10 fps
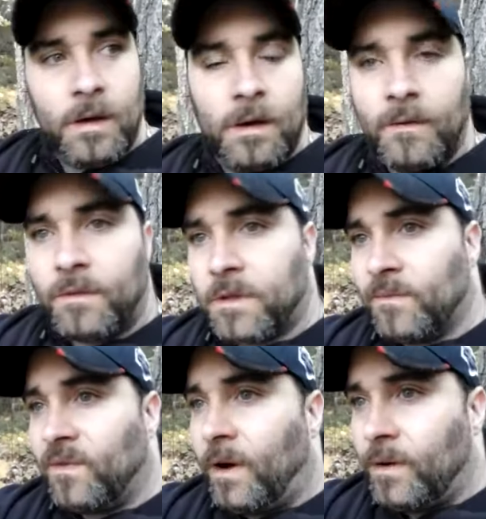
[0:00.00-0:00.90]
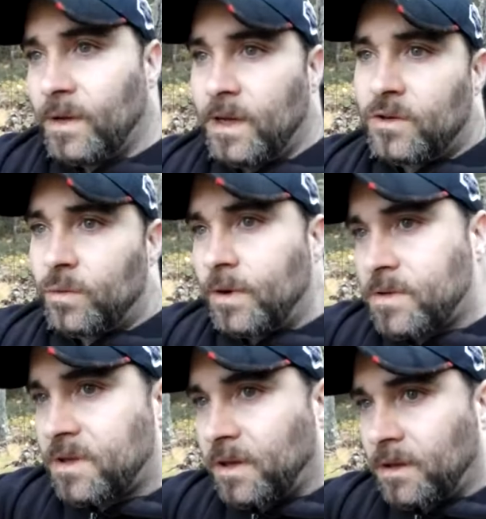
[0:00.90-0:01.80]
of some very
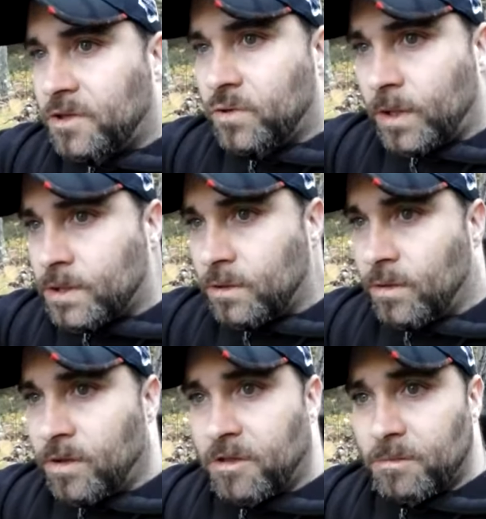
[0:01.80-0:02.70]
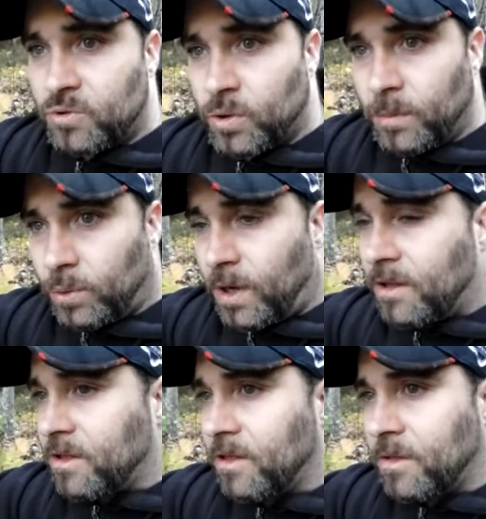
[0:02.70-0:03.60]
interesting structures and some tree
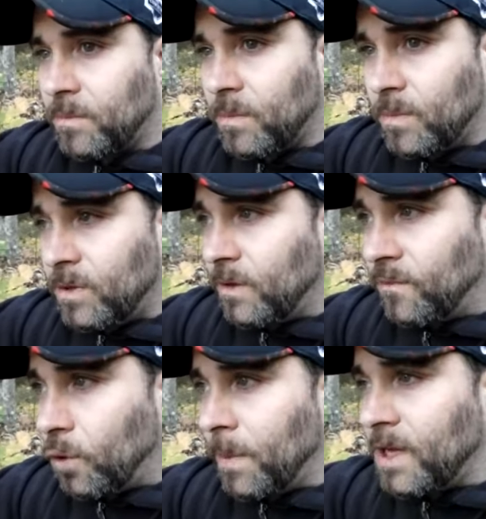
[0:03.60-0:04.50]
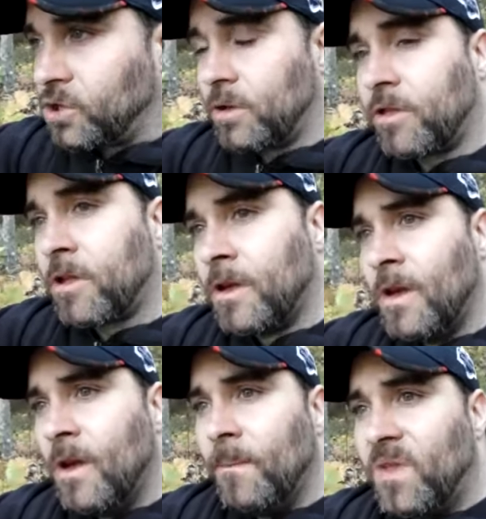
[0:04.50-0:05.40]
breaks and some formations
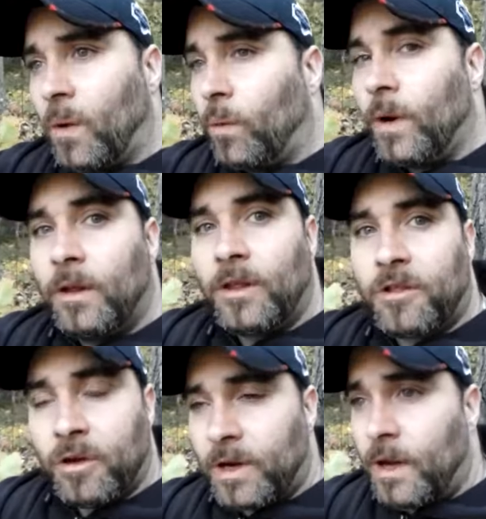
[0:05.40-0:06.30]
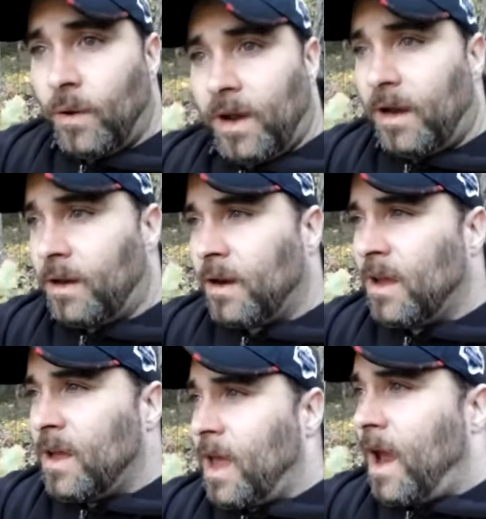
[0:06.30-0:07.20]
that really stood out.
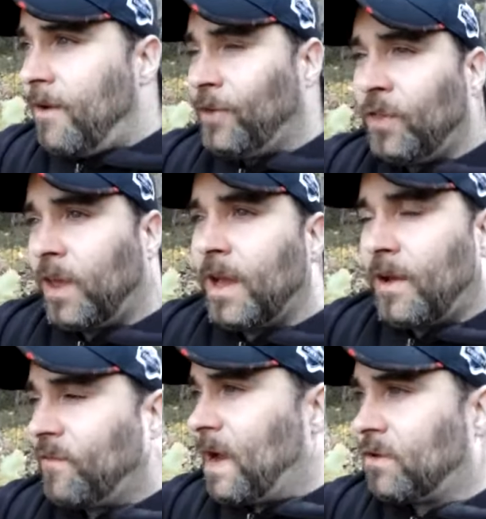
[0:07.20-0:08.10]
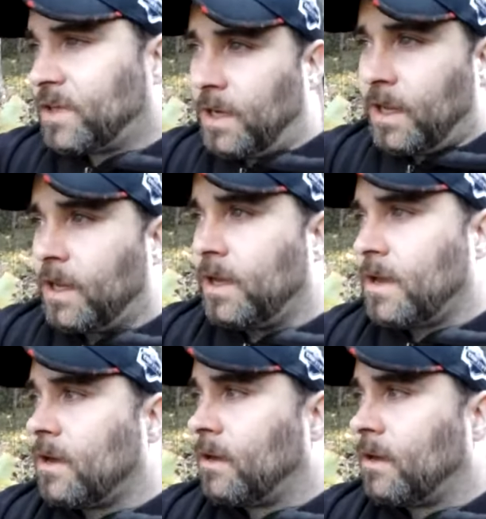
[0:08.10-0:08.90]
And everything I found today,